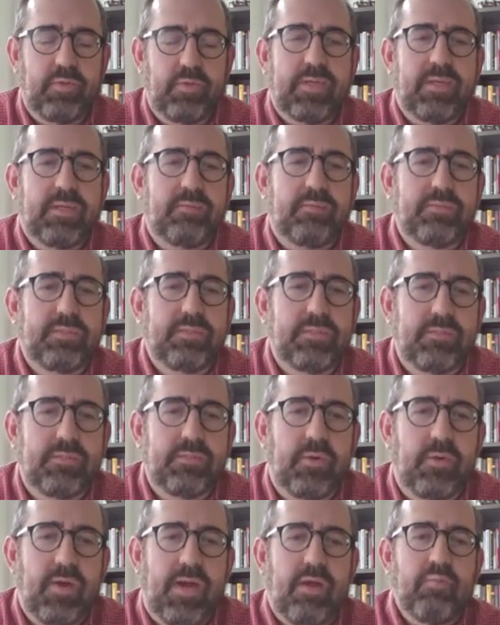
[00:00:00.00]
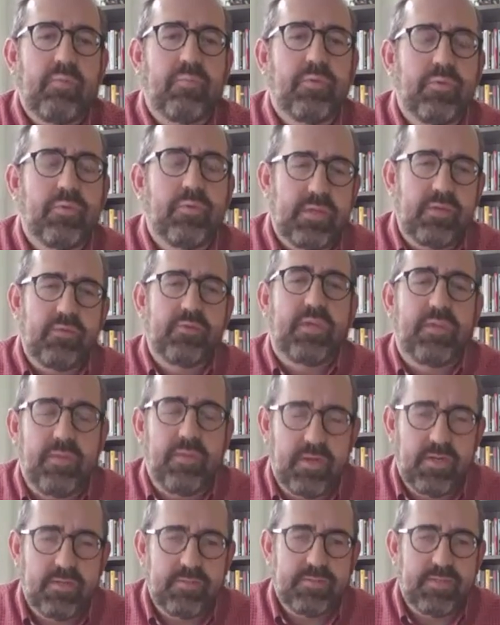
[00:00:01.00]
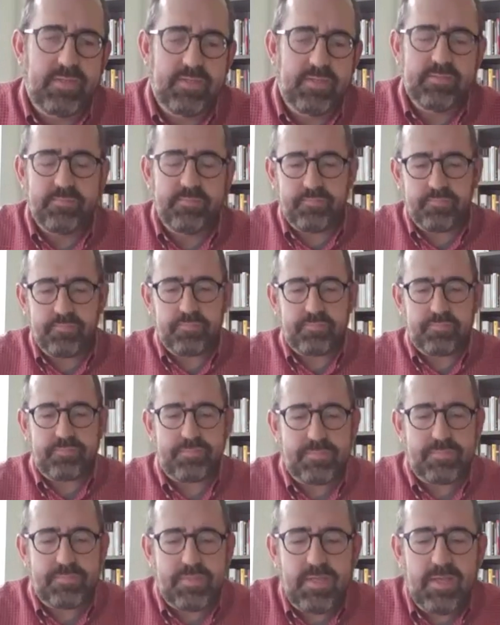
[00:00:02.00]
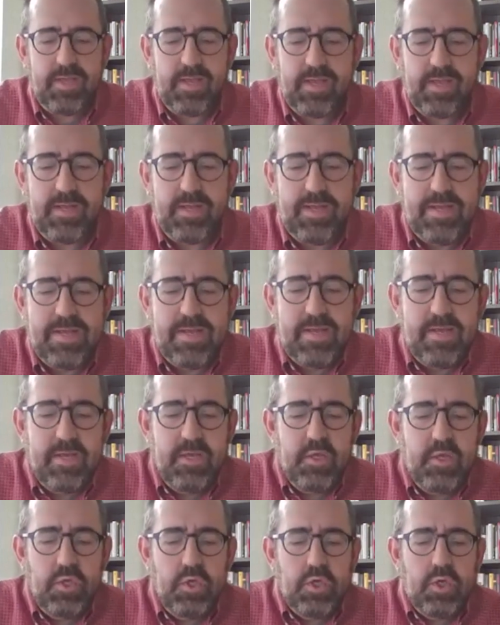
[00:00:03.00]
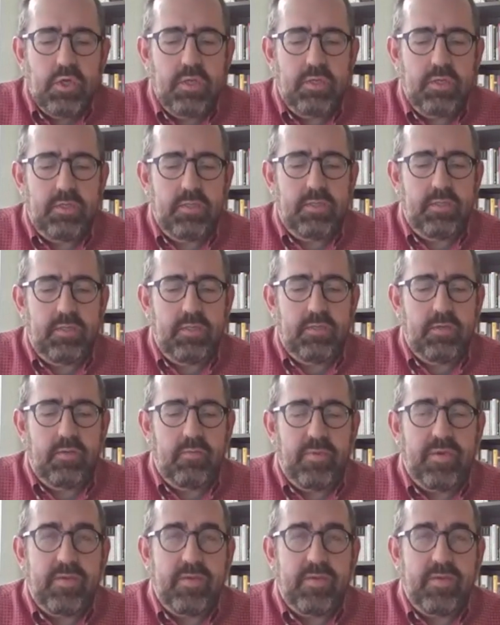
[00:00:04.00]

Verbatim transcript: when it comes to you know how we produce energy in the United States, and uh,